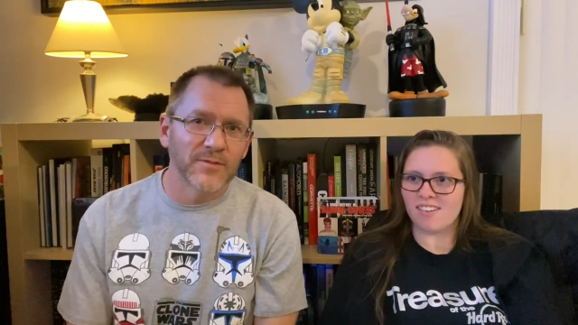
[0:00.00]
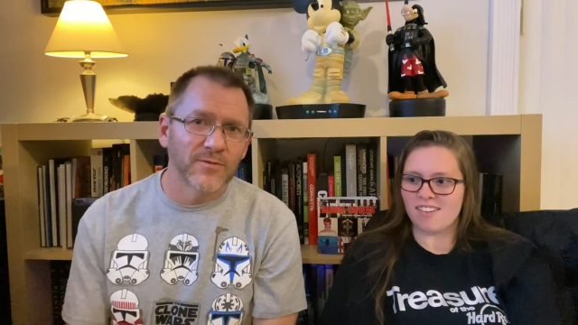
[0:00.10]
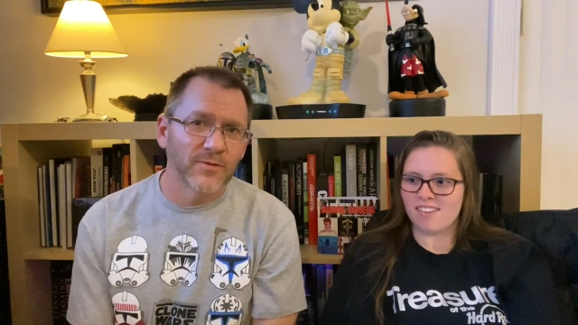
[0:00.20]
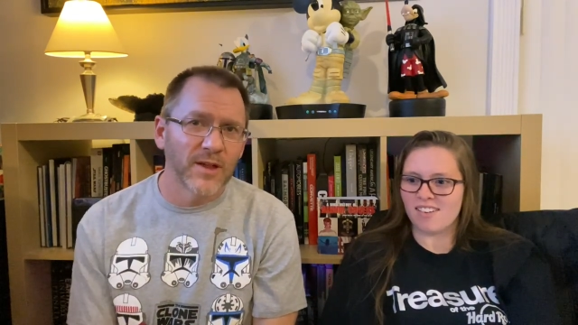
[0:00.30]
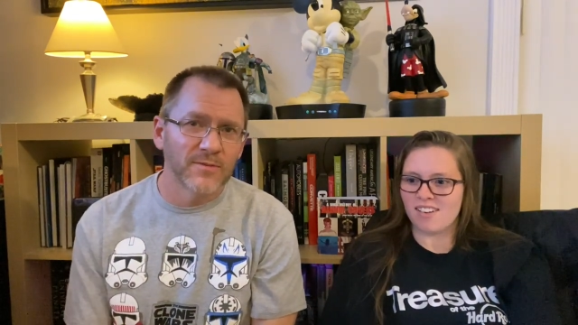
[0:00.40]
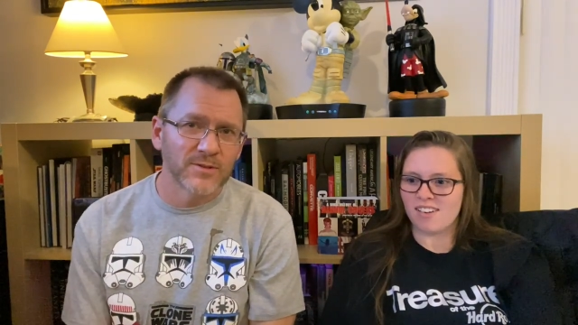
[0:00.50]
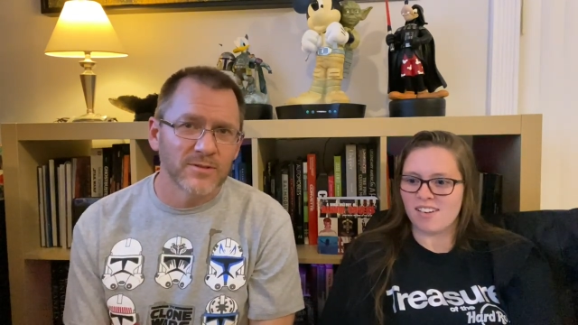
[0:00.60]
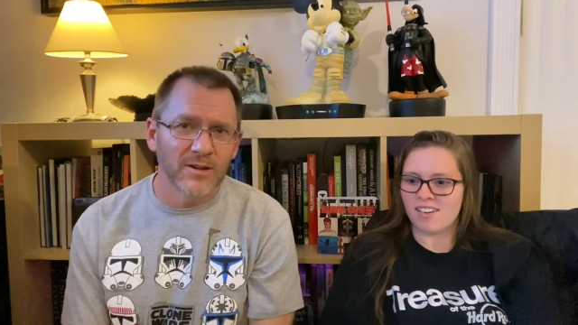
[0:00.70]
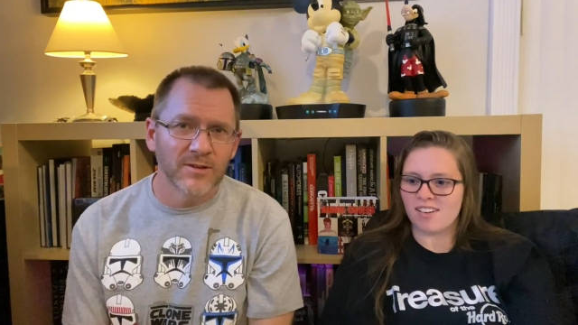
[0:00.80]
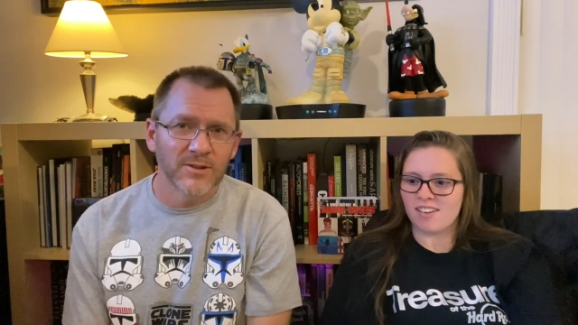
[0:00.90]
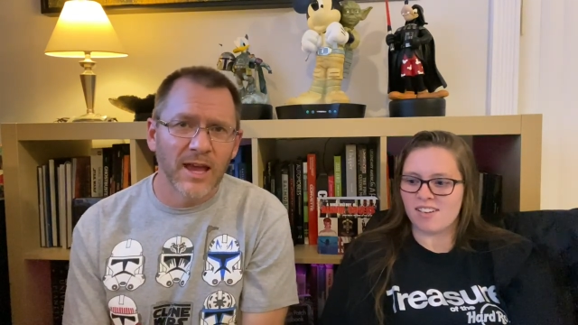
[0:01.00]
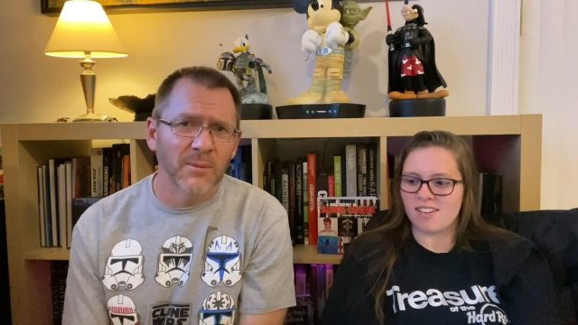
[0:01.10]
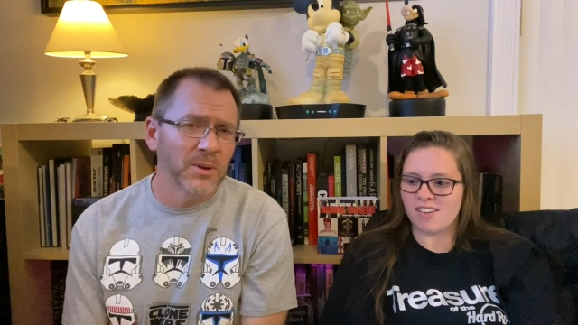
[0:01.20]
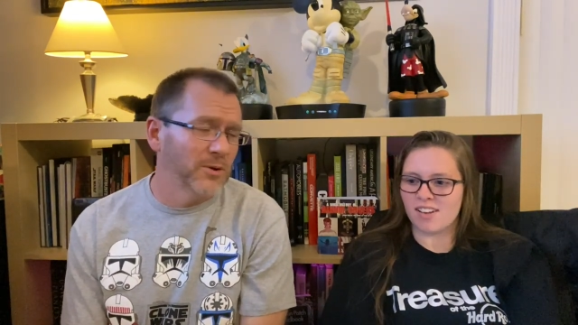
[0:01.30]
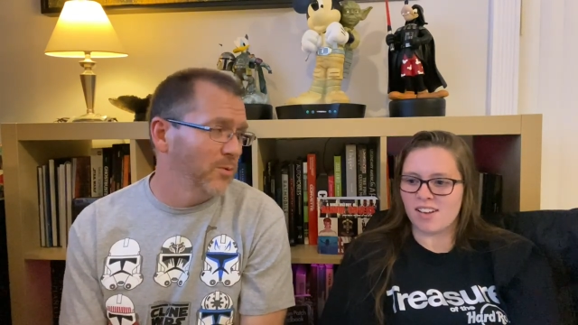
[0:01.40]
Speaker 1: different flavors in there and you got
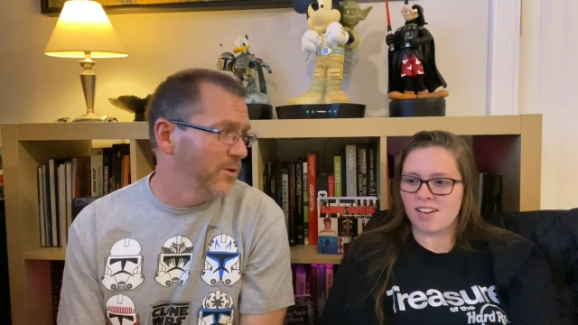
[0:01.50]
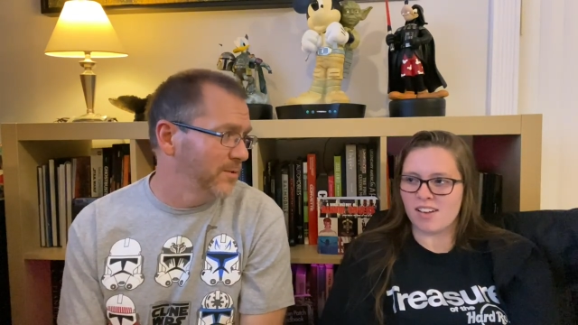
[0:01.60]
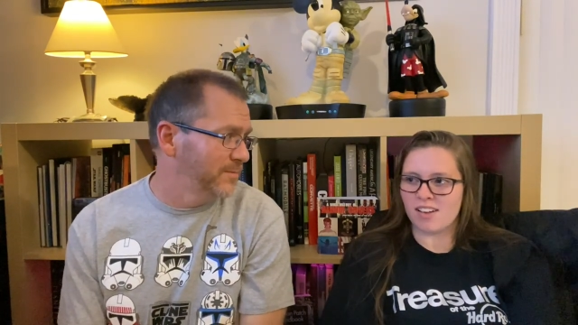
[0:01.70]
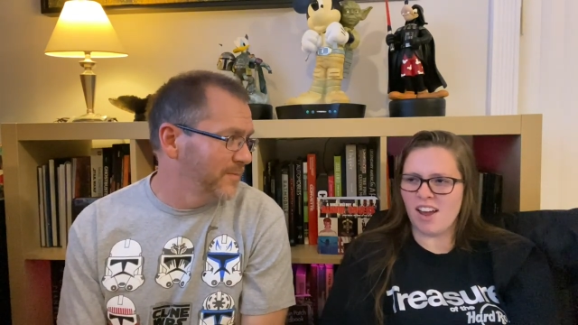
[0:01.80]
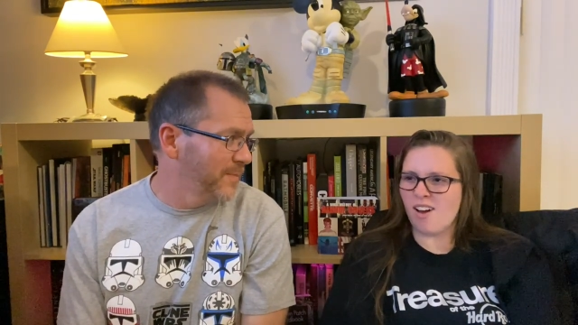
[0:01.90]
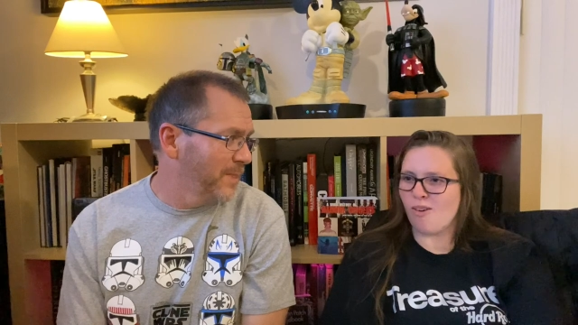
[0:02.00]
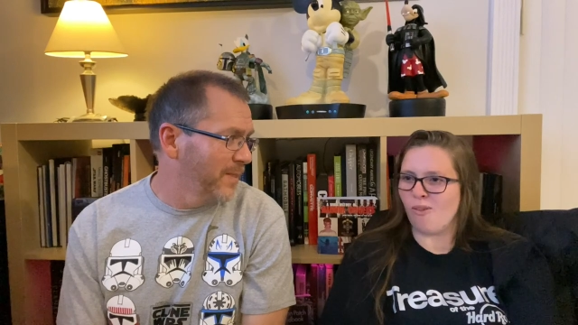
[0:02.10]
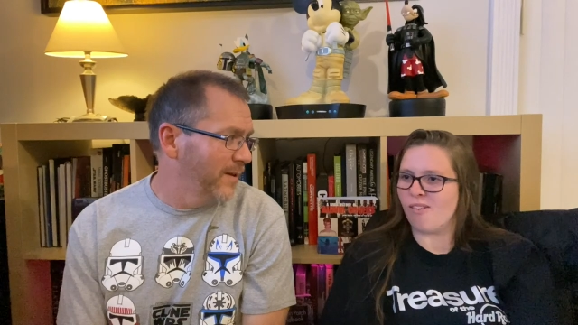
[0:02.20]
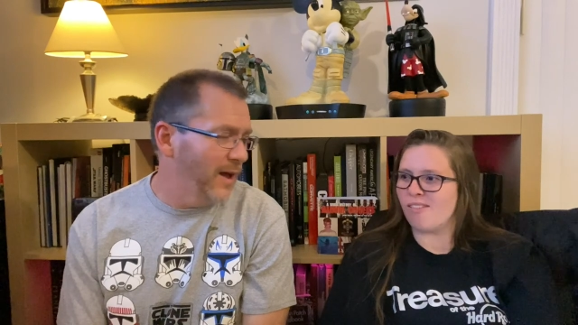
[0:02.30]
to pick one. No.